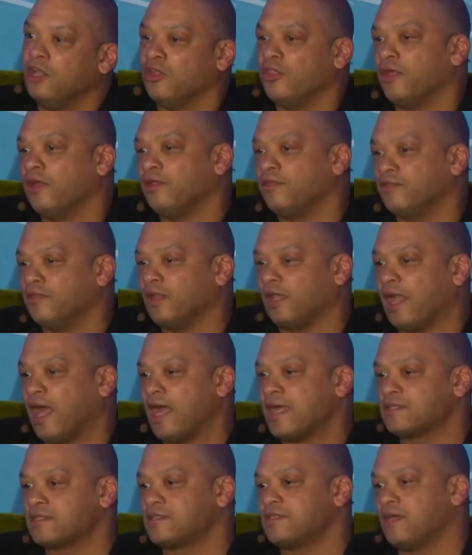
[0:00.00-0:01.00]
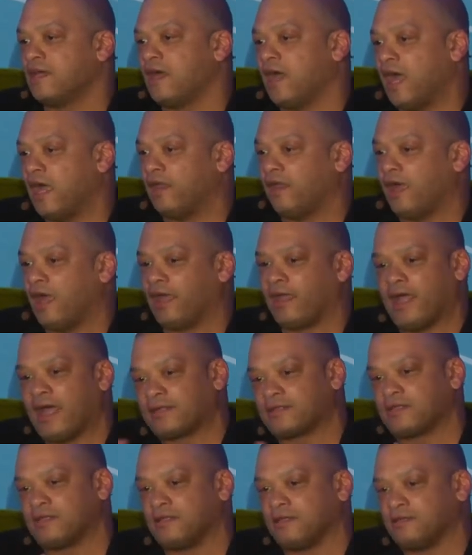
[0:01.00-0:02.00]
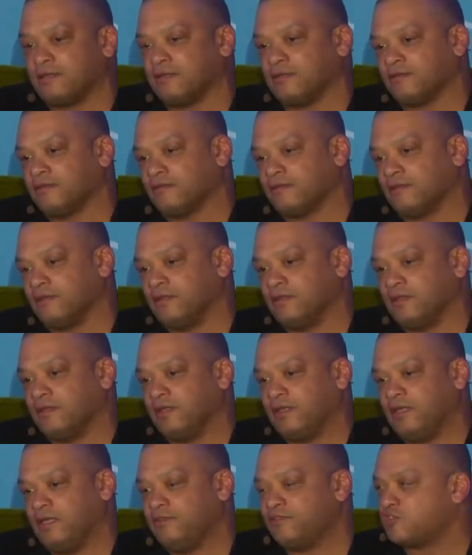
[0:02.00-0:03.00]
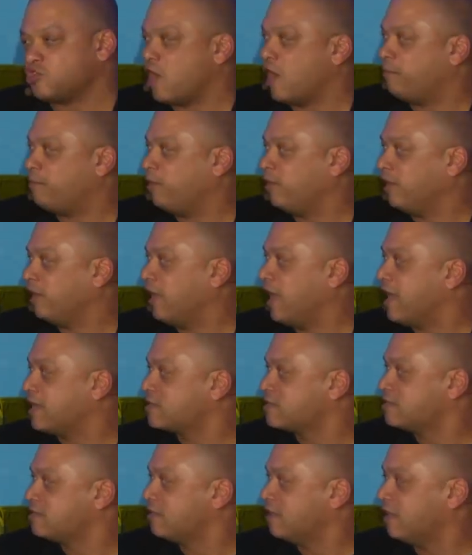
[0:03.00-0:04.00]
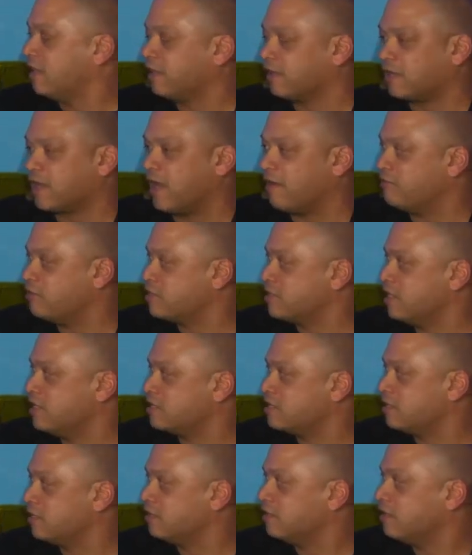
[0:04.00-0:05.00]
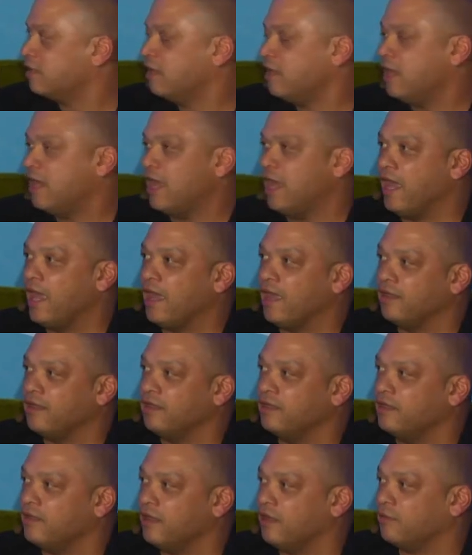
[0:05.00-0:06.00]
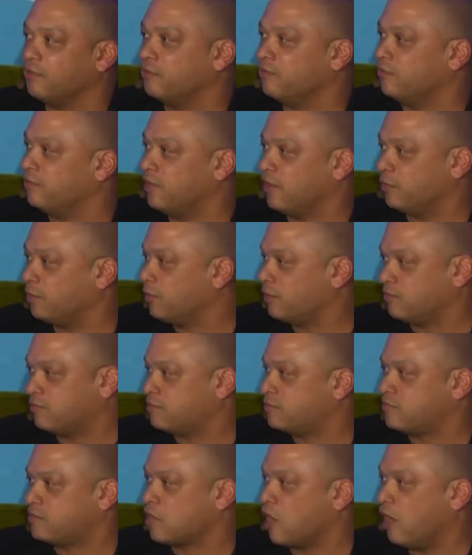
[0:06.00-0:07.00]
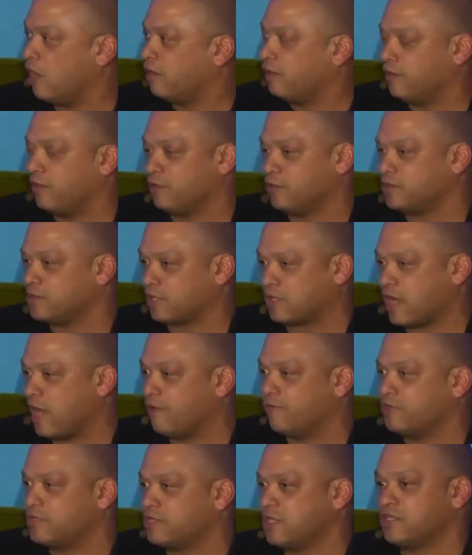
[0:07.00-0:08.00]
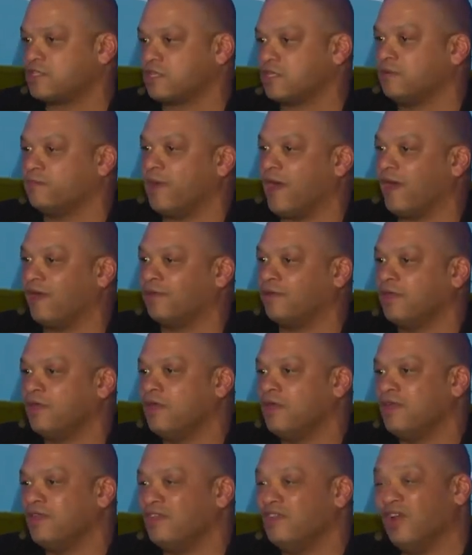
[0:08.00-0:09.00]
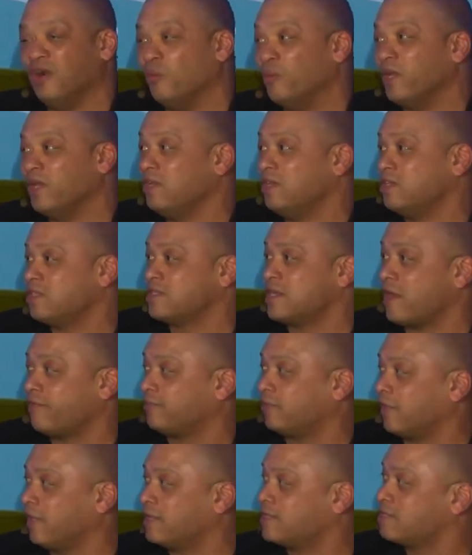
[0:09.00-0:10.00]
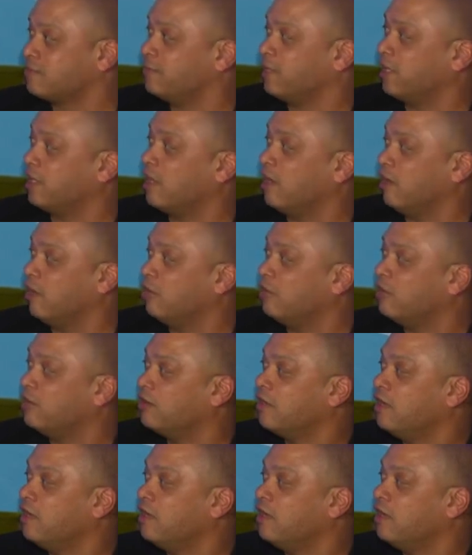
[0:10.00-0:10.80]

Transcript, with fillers: know the the last uh, I I got to eavesdrop on the last uh, conversation, and there there were ta- there was a conversation about you know, when do you just have to let somebody go?